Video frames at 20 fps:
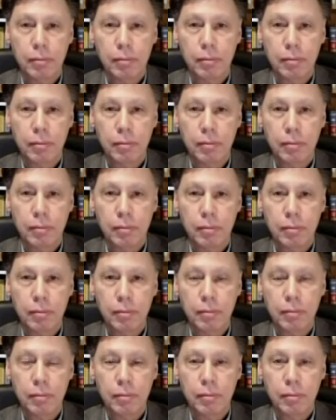
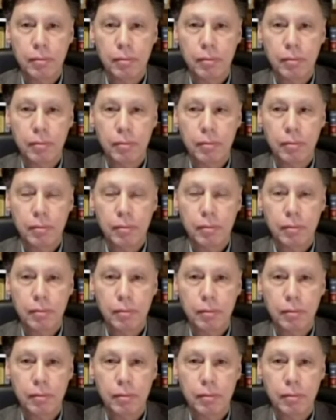
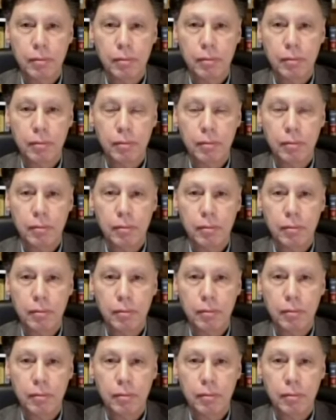
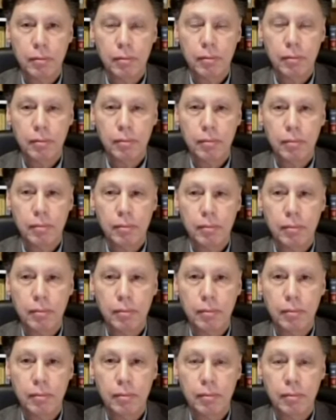
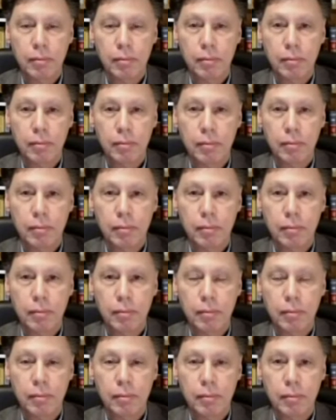
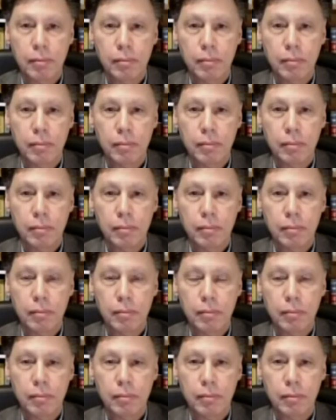
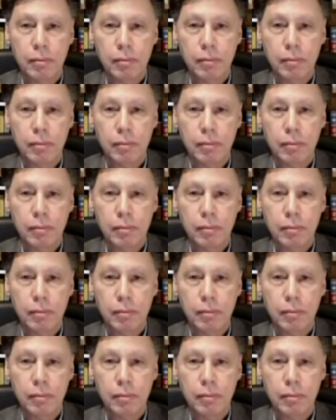(silent)